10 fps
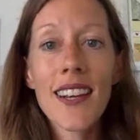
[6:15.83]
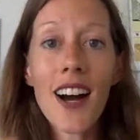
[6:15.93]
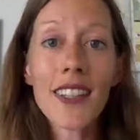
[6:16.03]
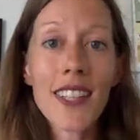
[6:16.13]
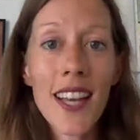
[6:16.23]

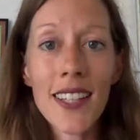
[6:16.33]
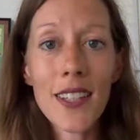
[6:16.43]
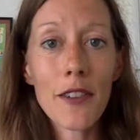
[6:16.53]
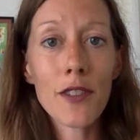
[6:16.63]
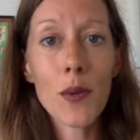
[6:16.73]
content
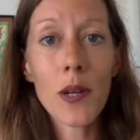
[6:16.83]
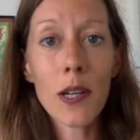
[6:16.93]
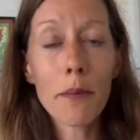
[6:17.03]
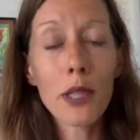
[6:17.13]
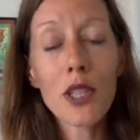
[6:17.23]
of
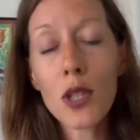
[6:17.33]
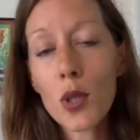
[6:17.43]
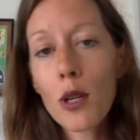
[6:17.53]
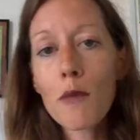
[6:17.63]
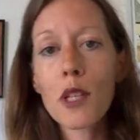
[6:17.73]
your book
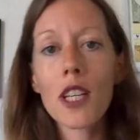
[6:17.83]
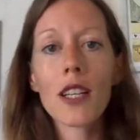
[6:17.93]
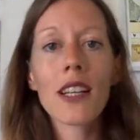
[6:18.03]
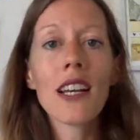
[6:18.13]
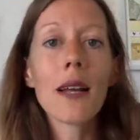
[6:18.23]

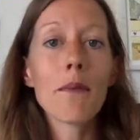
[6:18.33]
description.